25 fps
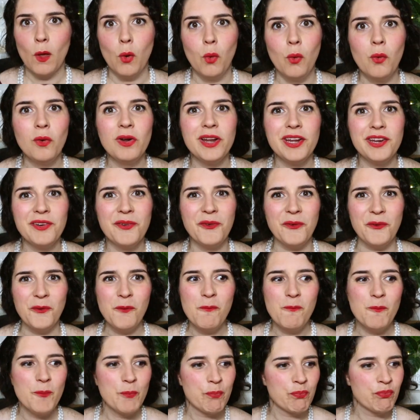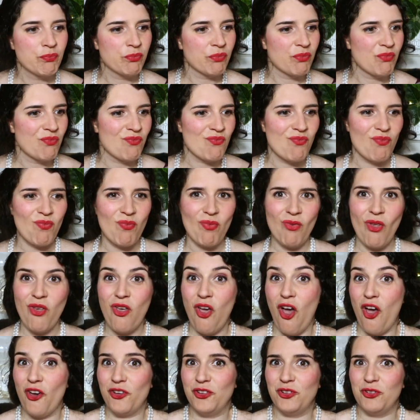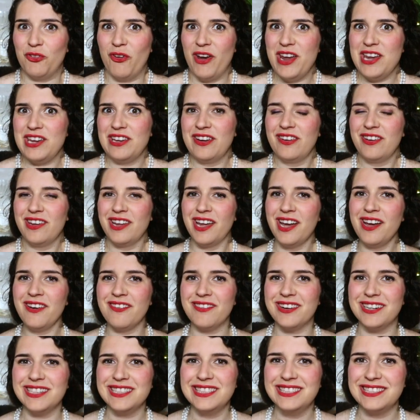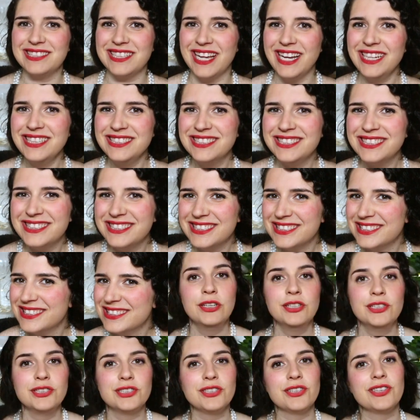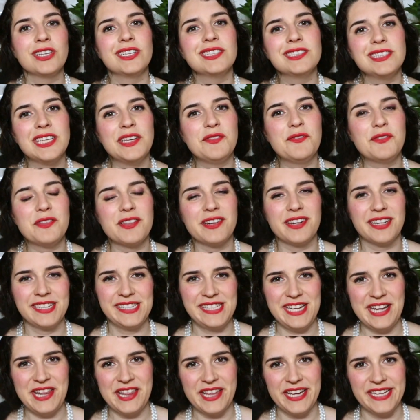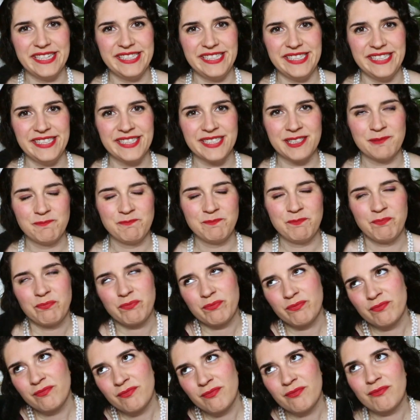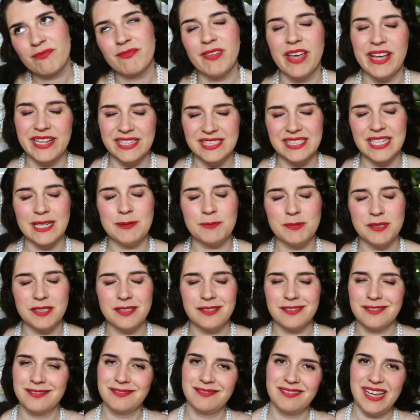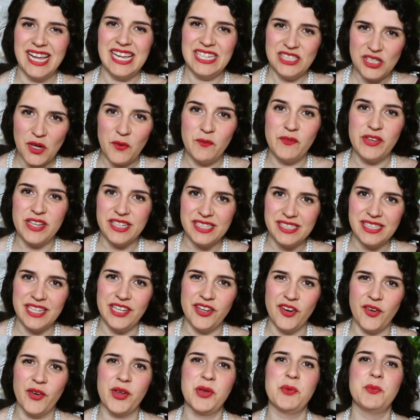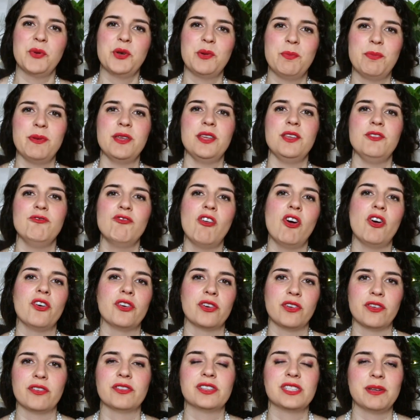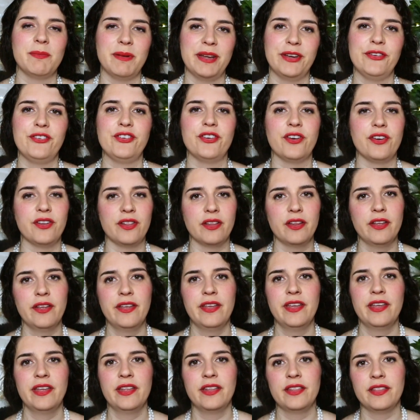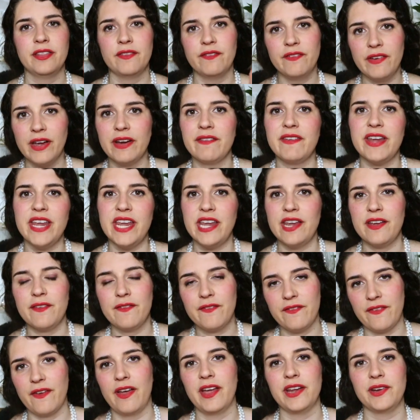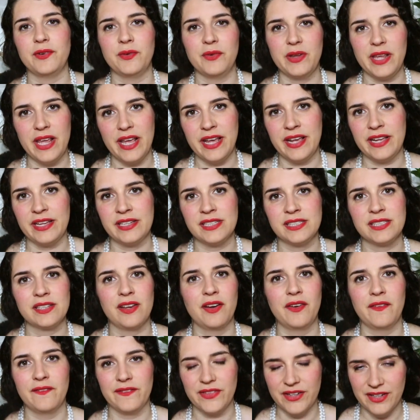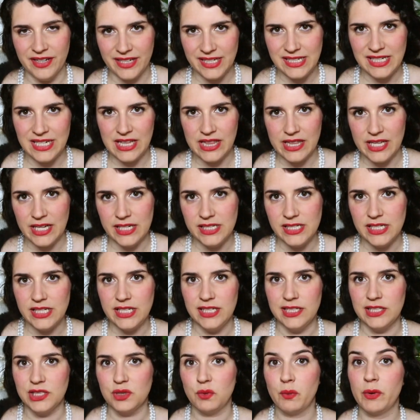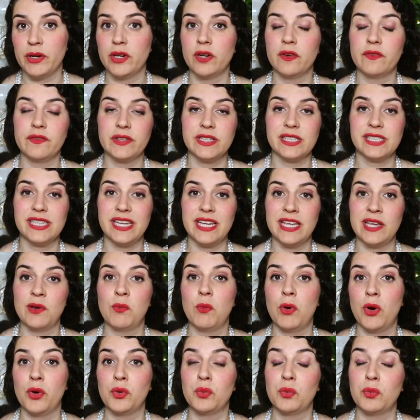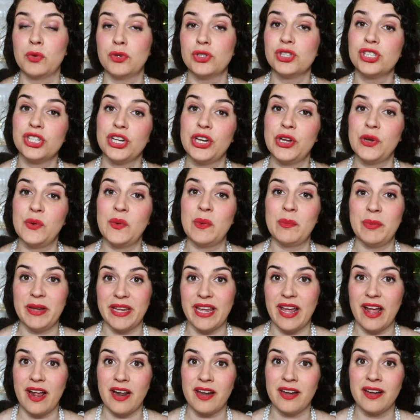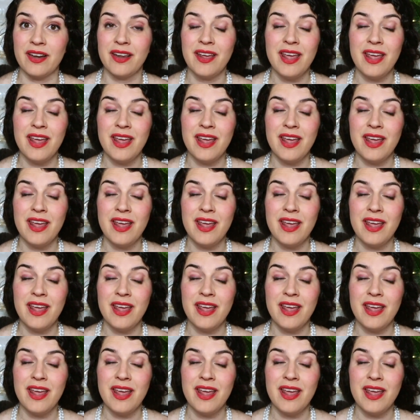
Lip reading: All in all, a great night out, I'd say. So that's it for the 1930s. Except it's obviously not. It would be wrong not to mention the very final years of the 1930s, when obviously World War II began.